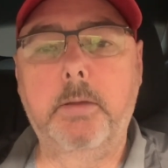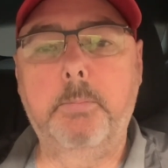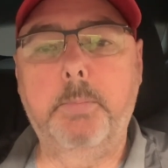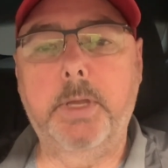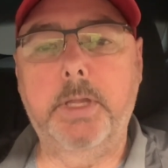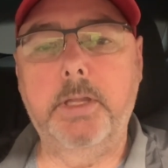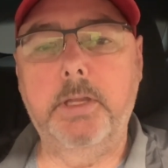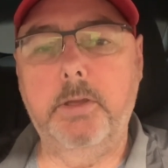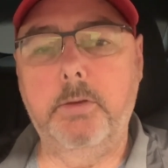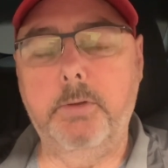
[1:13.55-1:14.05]

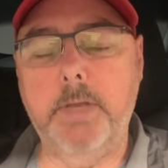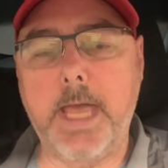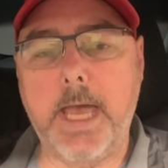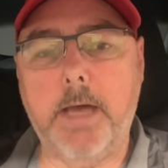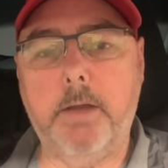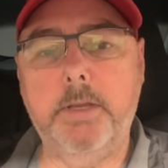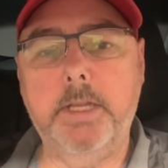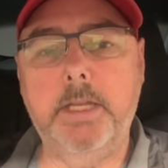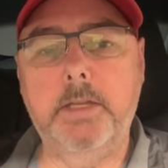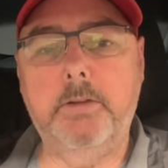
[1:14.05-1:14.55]
but you
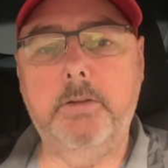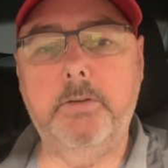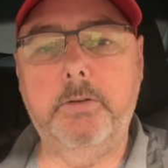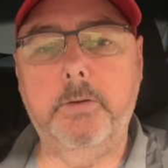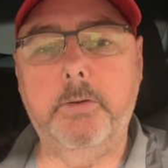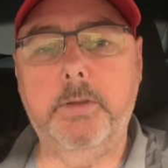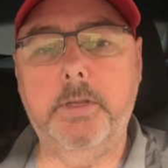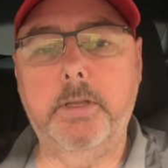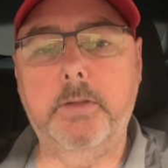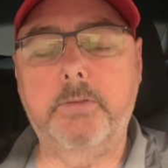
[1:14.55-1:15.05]
now need to
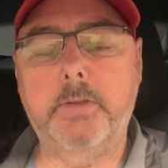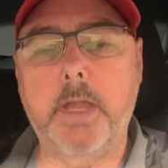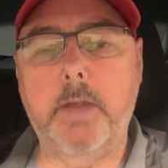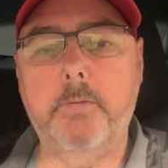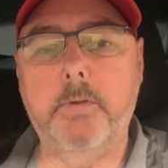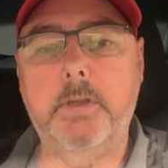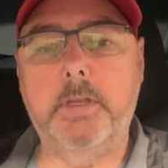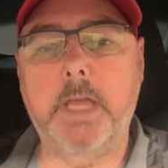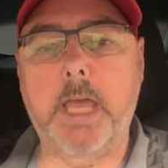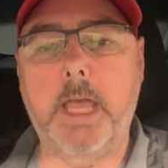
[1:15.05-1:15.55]
do this
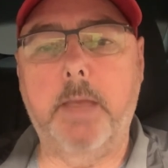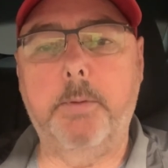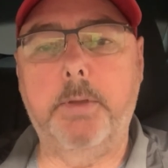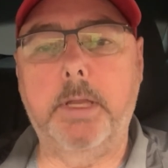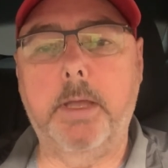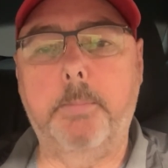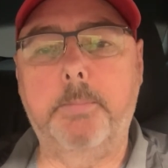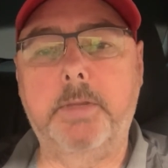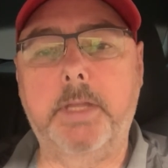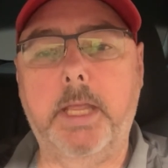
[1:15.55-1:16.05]
every time an
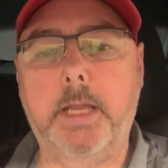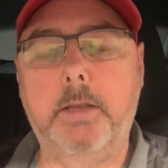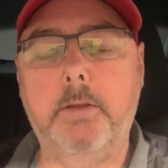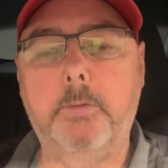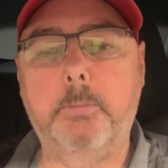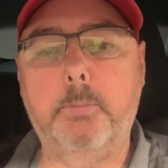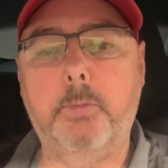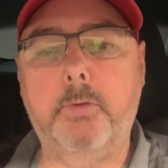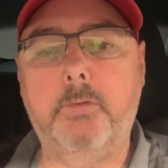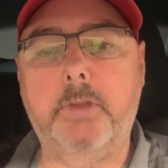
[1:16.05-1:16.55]
update
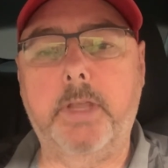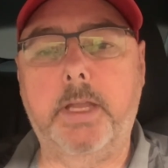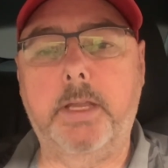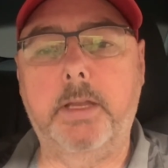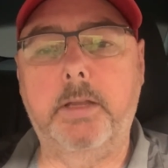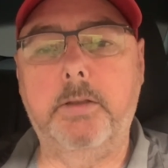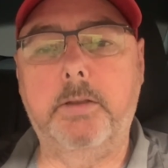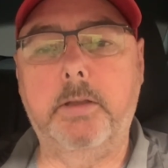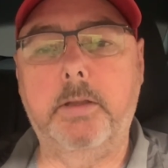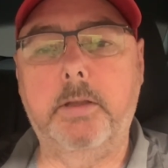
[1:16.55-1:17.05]
is presented